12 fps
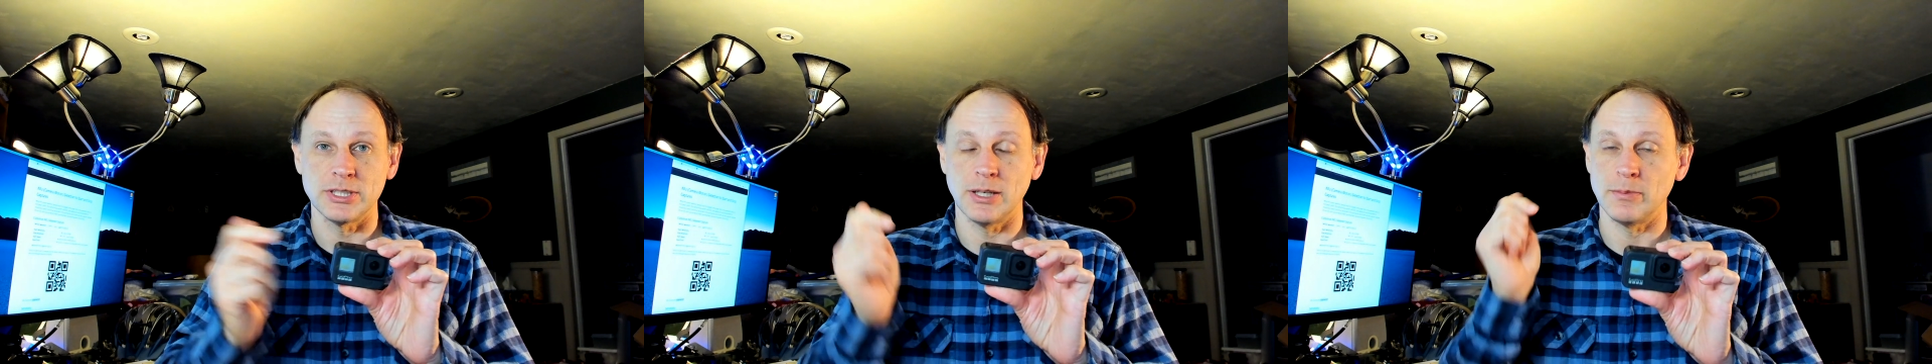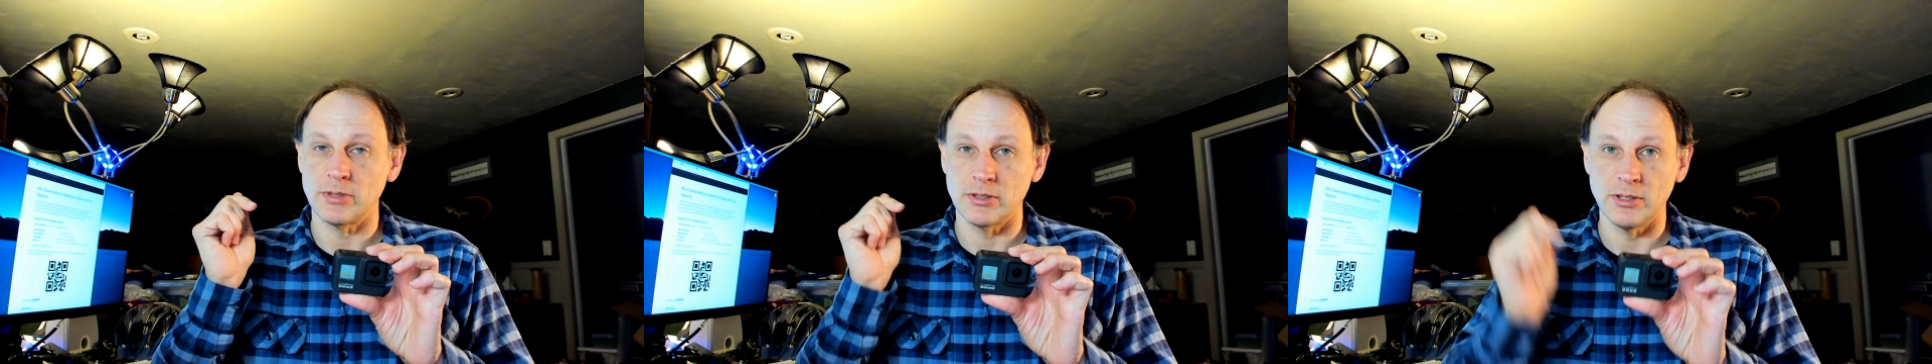
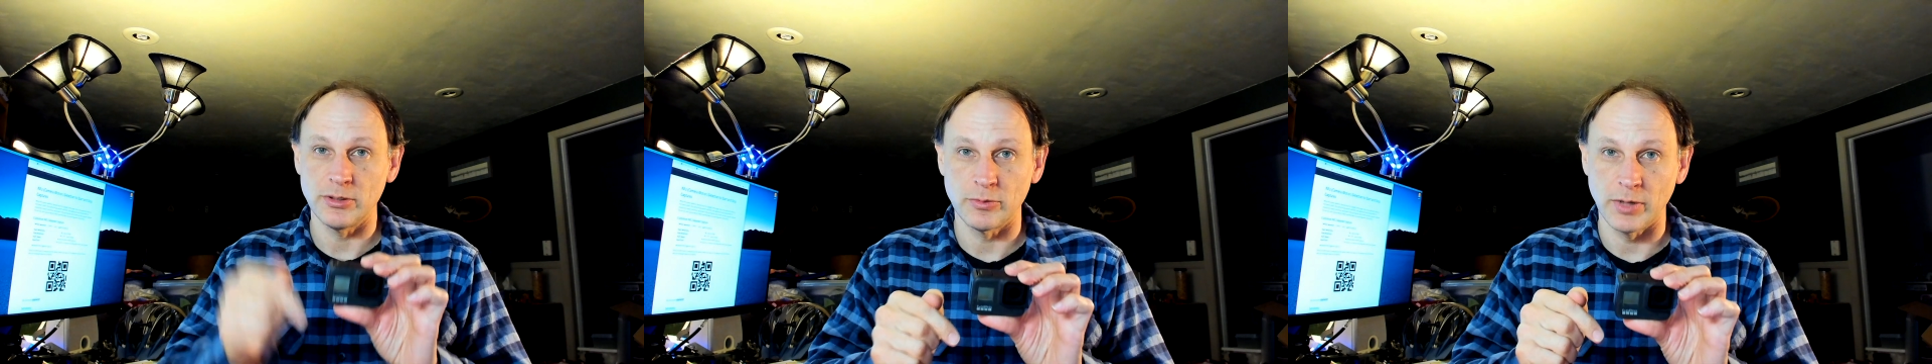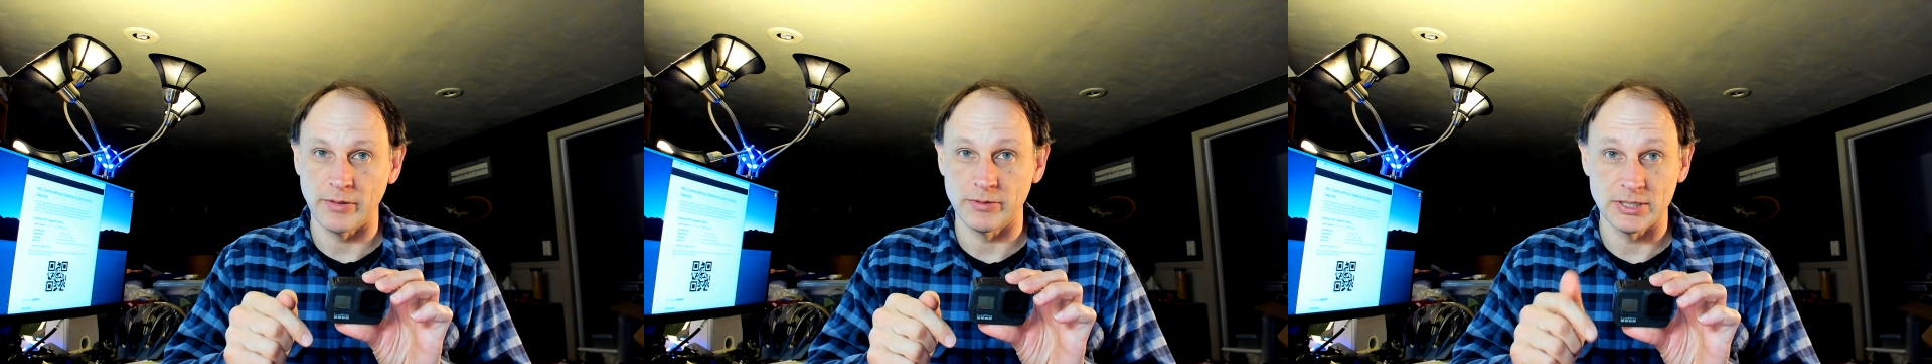up to load
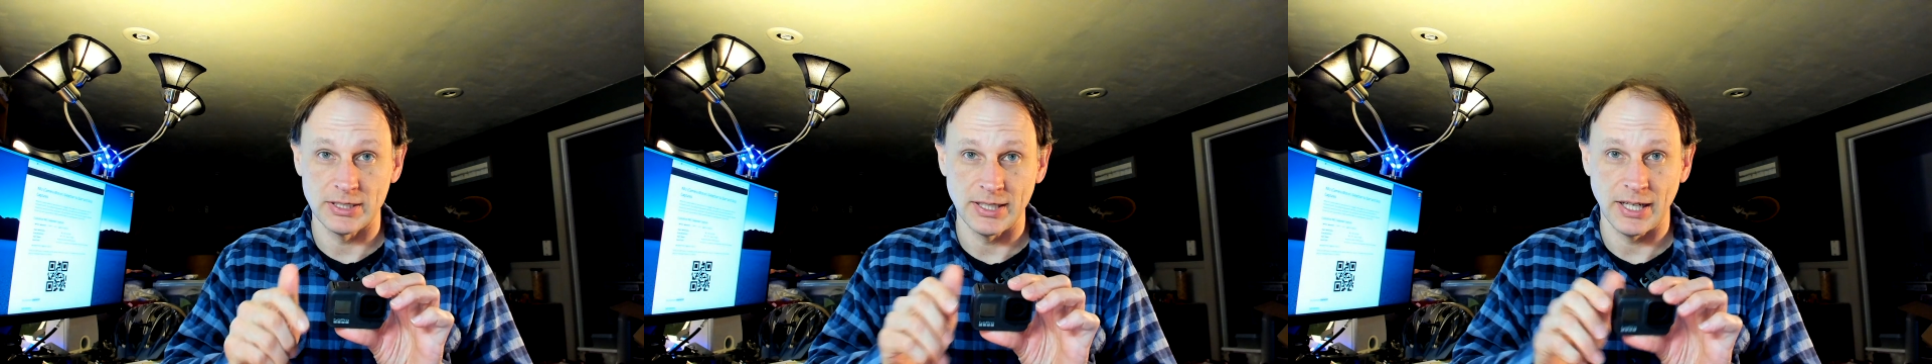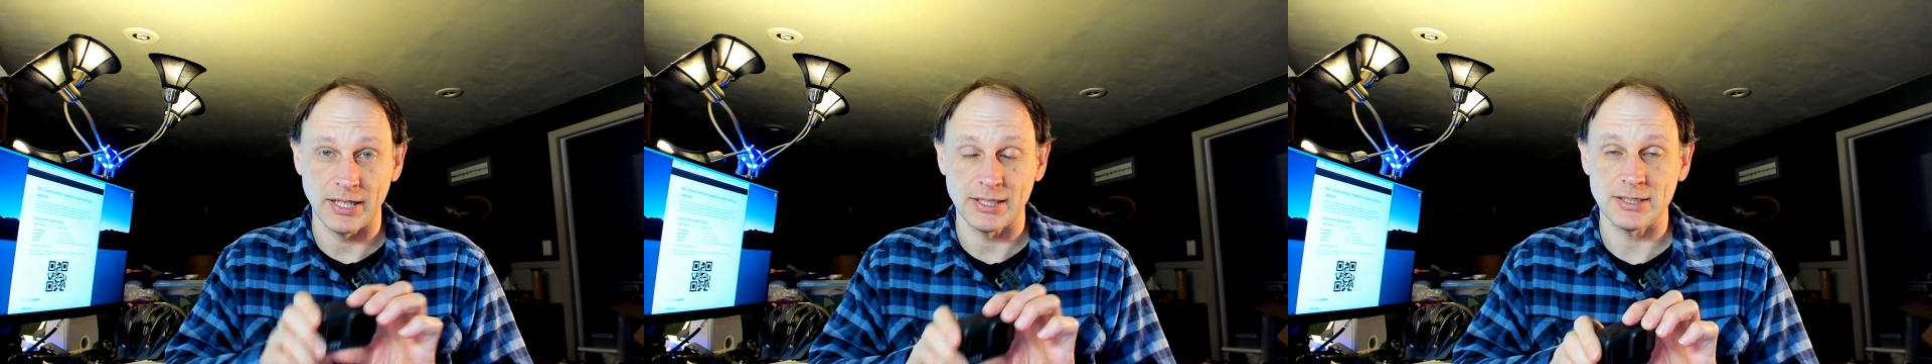whatever's in
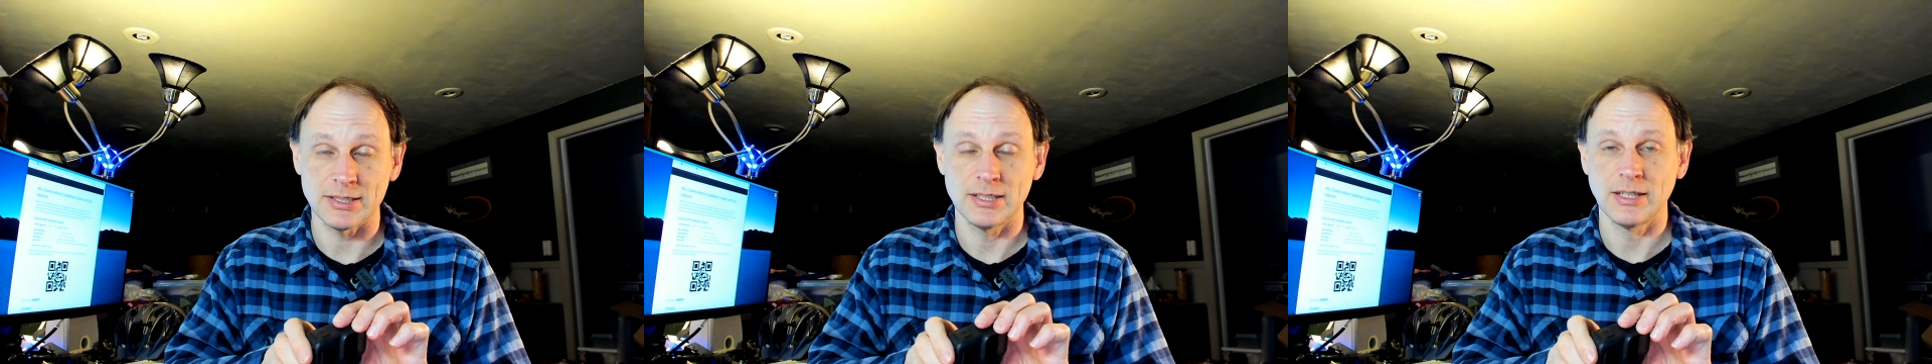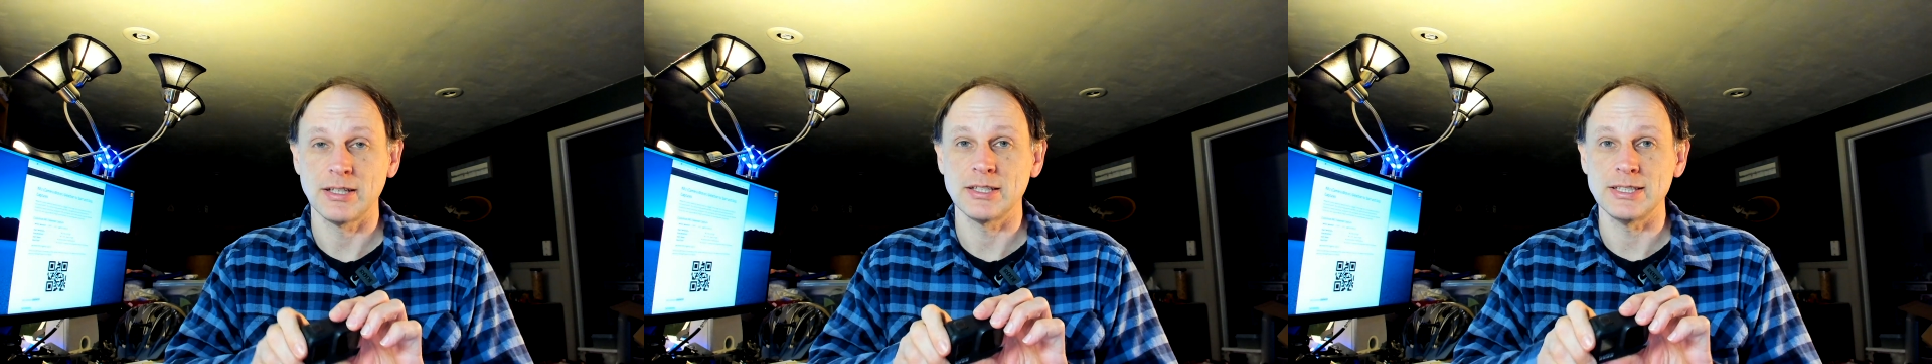that
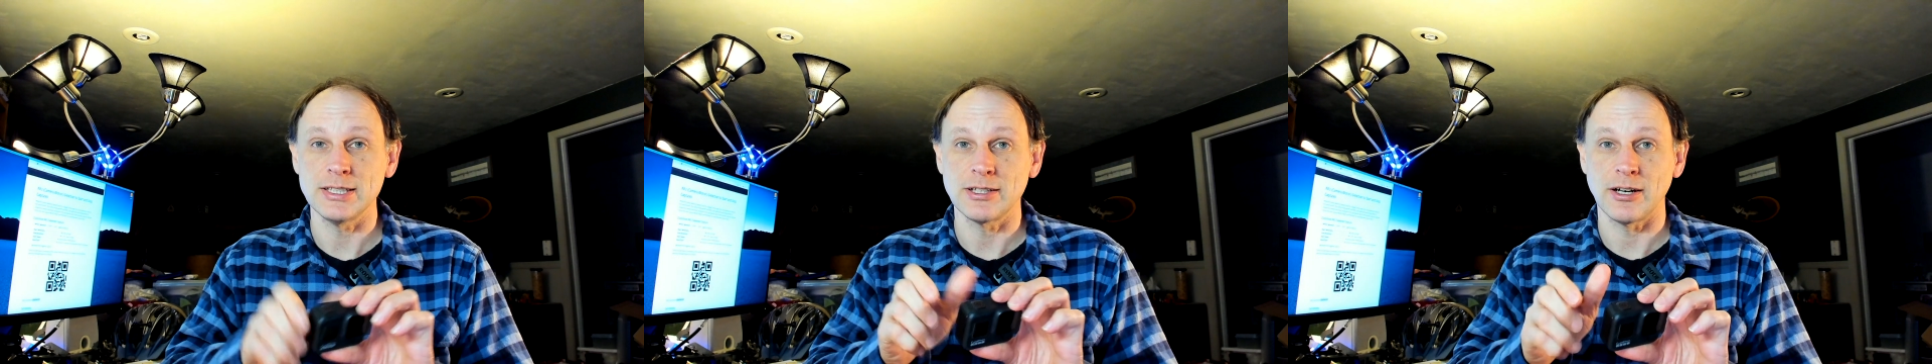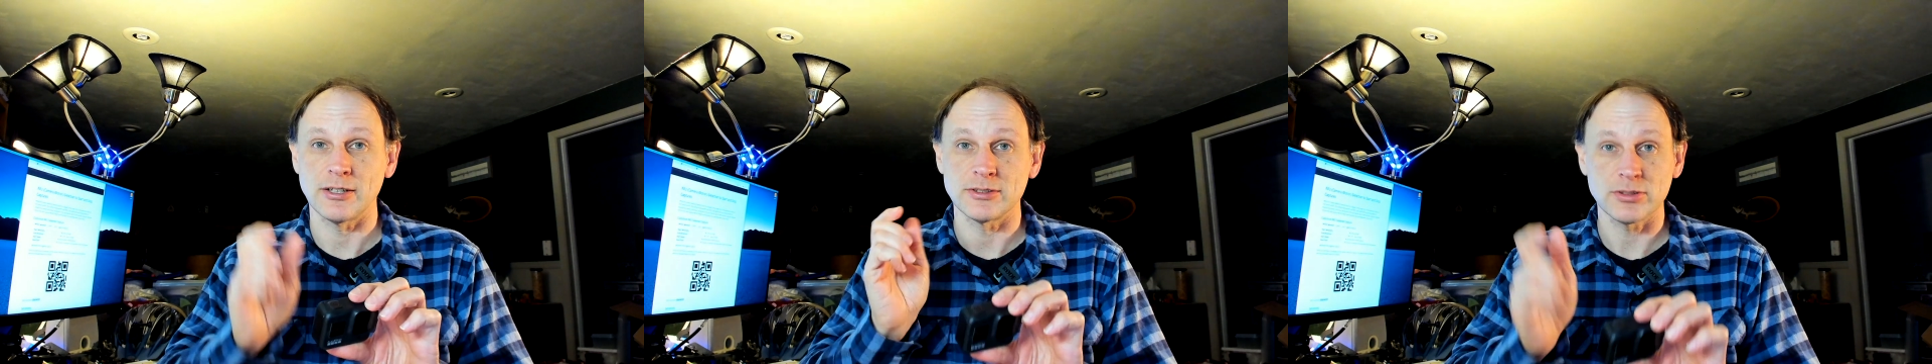SD
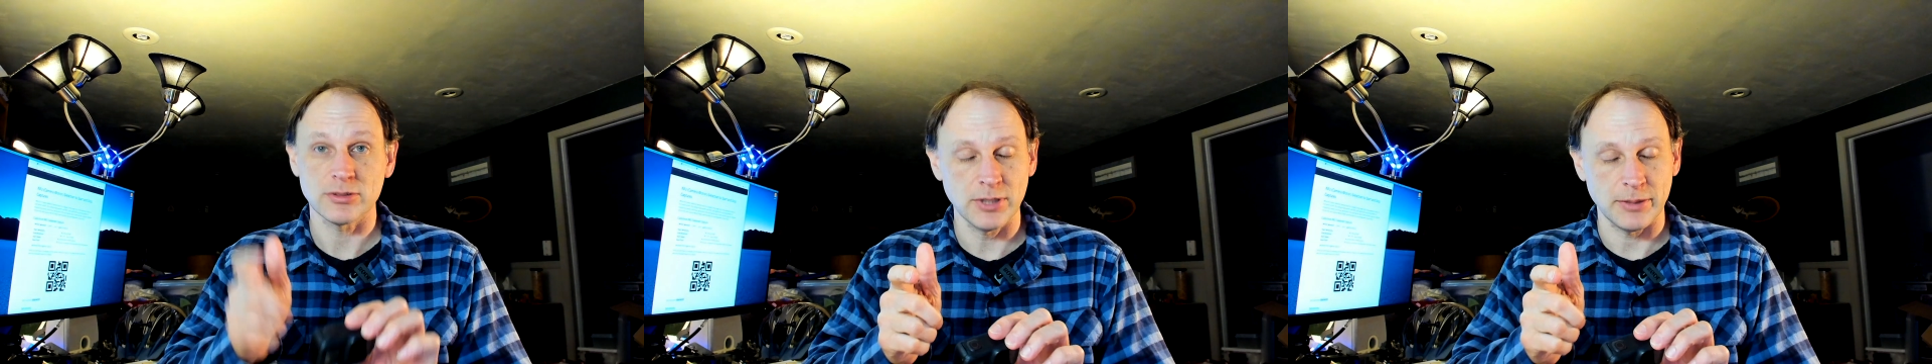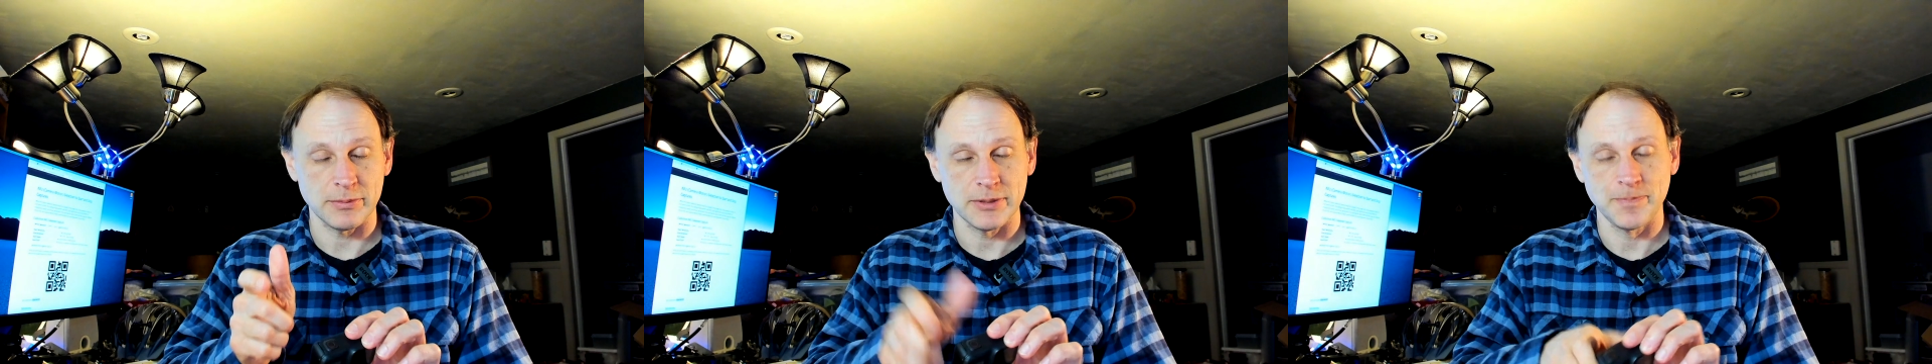card script.